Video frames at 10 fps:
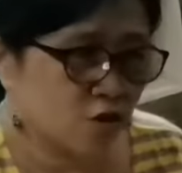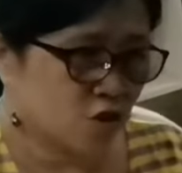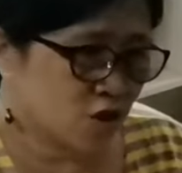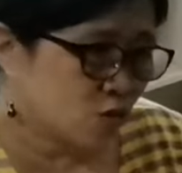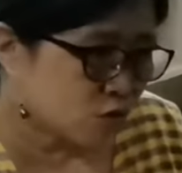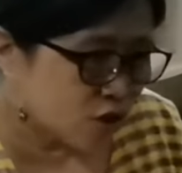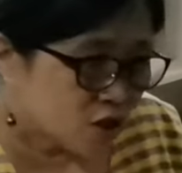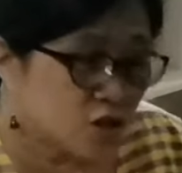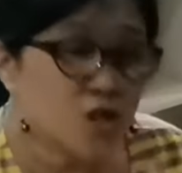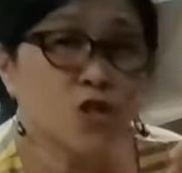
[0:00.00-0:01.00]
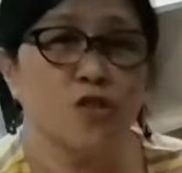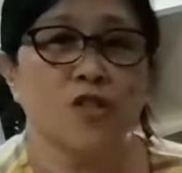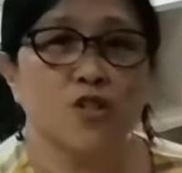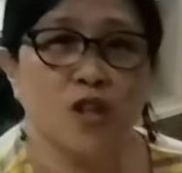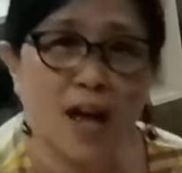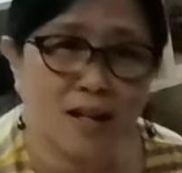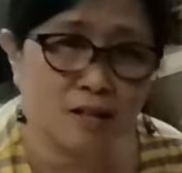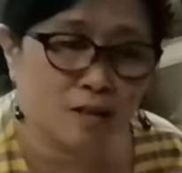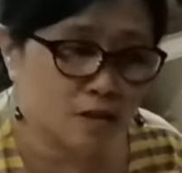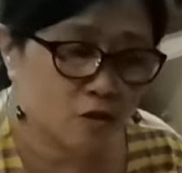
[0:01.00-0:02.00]
just to transition
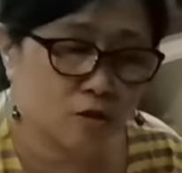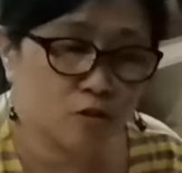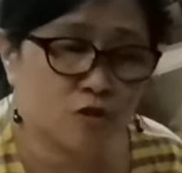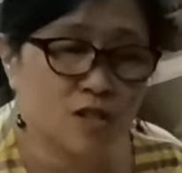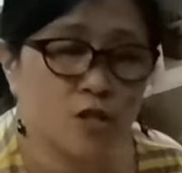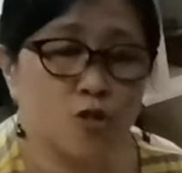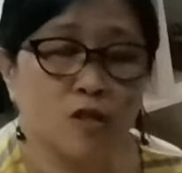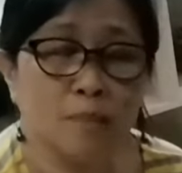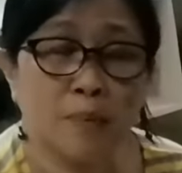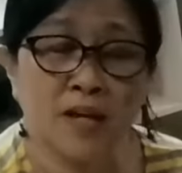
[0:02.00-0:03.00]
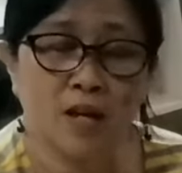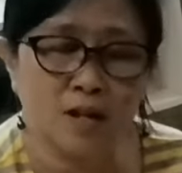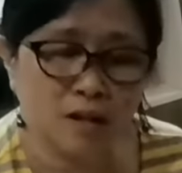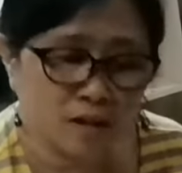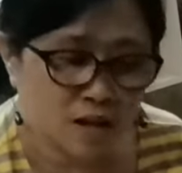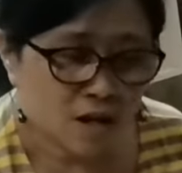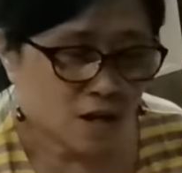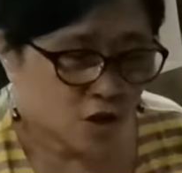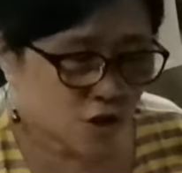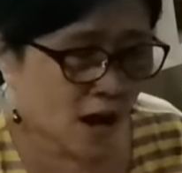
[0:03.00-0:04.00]
the beginning
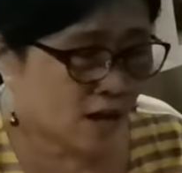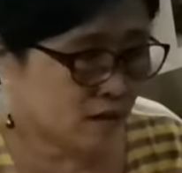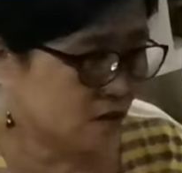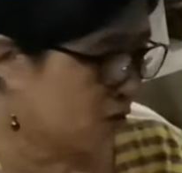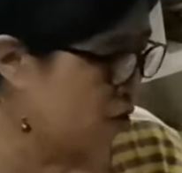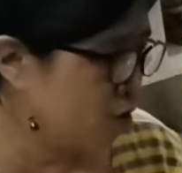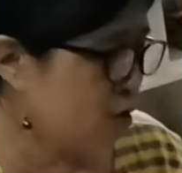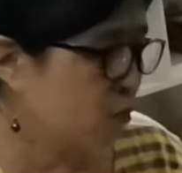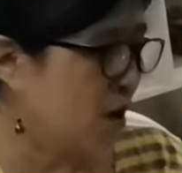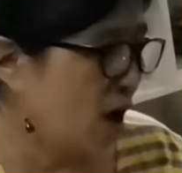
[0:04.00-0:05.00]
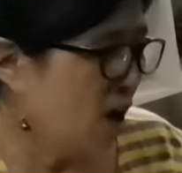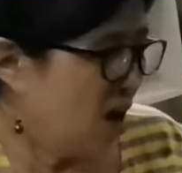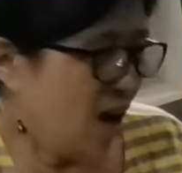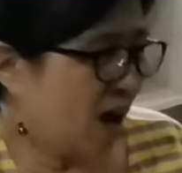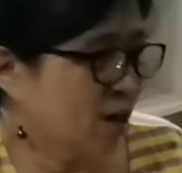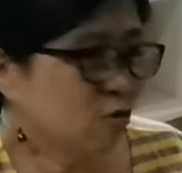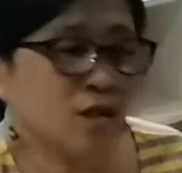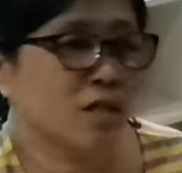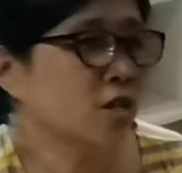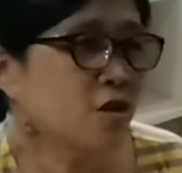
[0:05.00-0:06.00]
child. No? Although I do
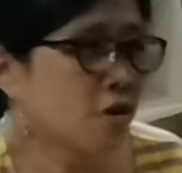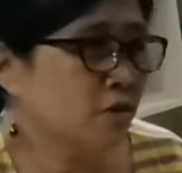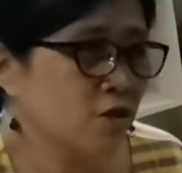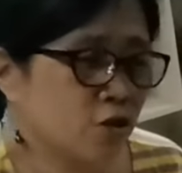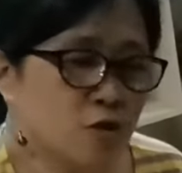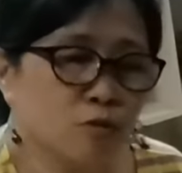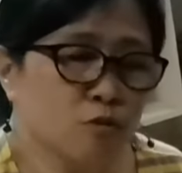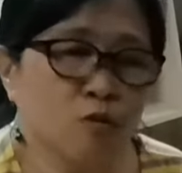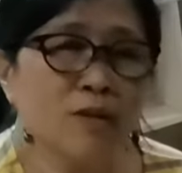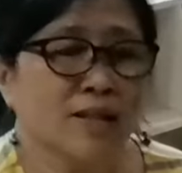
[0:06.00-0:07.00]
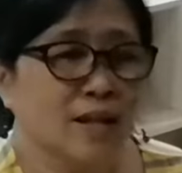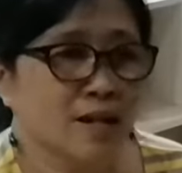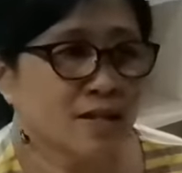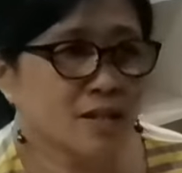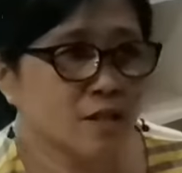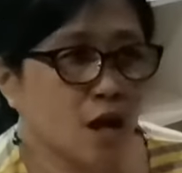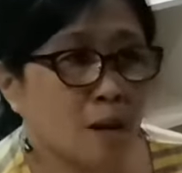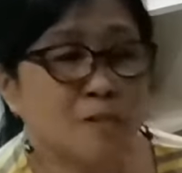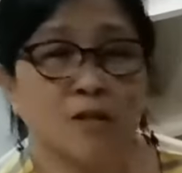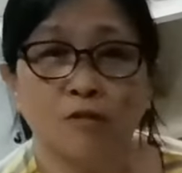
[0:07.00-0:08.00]
not encourage you to do it unless you
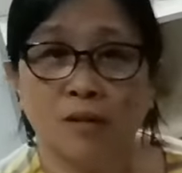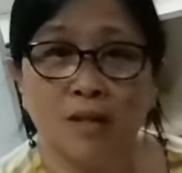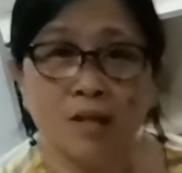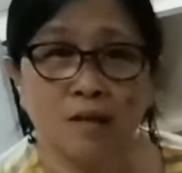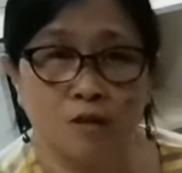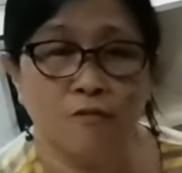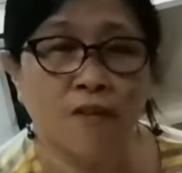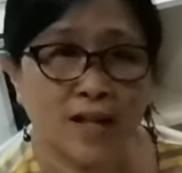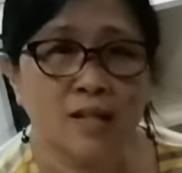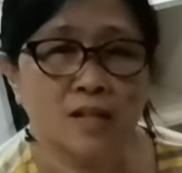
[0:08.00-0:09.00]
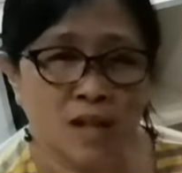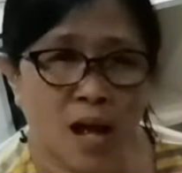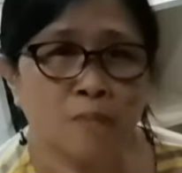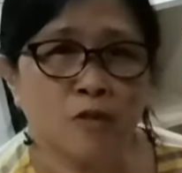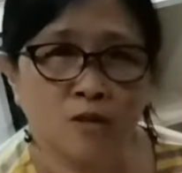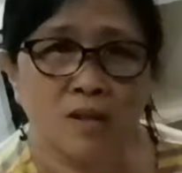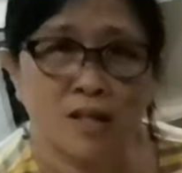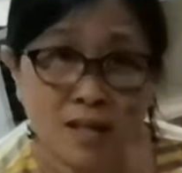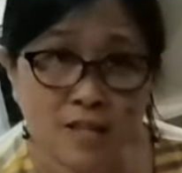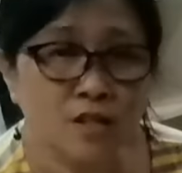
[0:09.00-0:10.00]
find it is absolutely
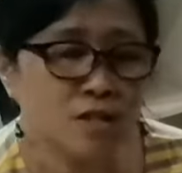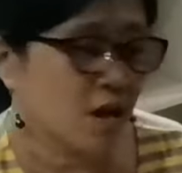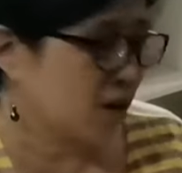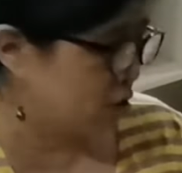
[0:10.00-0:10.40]
necessary